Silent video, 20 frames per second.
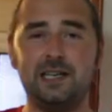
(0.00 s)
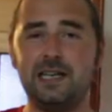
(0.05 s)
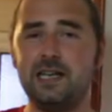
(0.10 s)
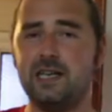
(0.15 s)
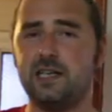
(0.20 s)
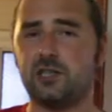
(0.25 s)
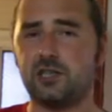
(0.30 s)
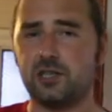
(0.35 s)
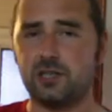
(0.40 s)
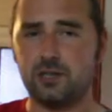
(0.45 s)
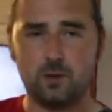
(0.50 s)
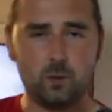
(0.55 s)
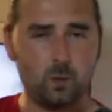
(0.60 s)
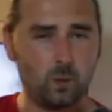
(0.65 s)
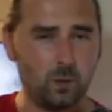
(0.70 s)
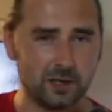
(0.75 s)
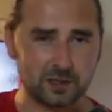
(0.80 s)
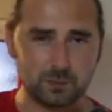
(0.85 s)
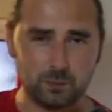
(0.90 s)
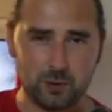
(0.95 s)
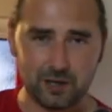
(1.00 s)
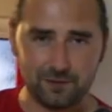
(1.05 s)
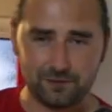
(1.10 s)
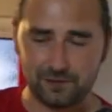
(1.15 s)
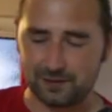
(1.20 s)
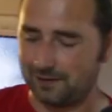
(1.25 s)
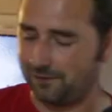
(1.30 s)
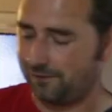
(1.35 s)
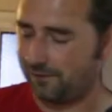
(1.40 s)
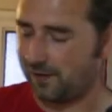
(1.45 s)
Ish works
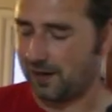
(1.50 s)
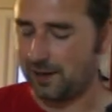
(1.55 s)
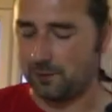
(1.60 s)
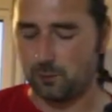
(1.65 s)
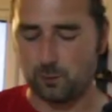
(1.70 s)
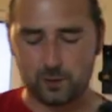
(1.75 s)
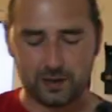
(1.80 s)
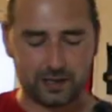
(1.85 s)
perfectly fine.